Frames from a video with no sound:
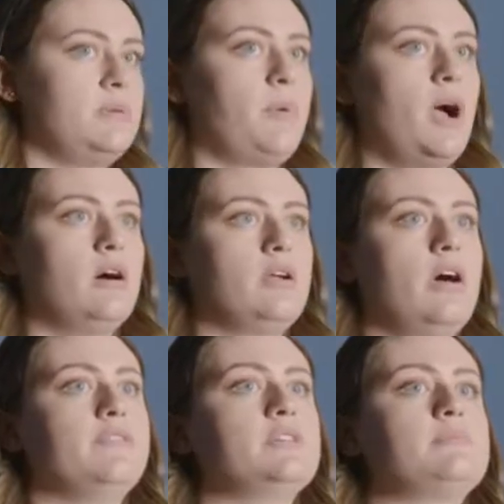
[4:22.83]
proud
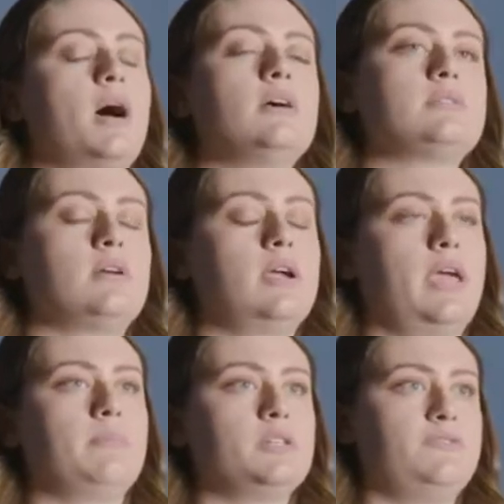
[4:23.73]
of the smiles on our
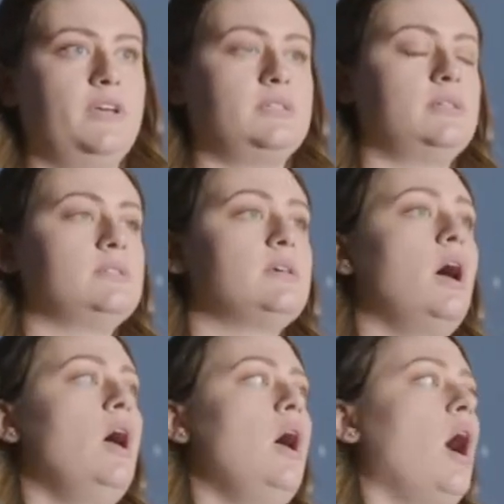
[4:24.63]
campers' faces
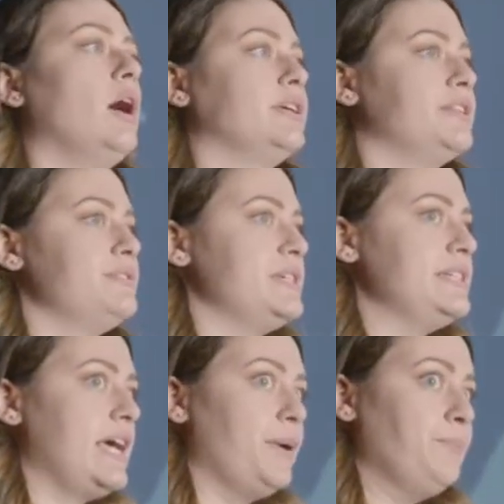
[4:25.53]
on closing day.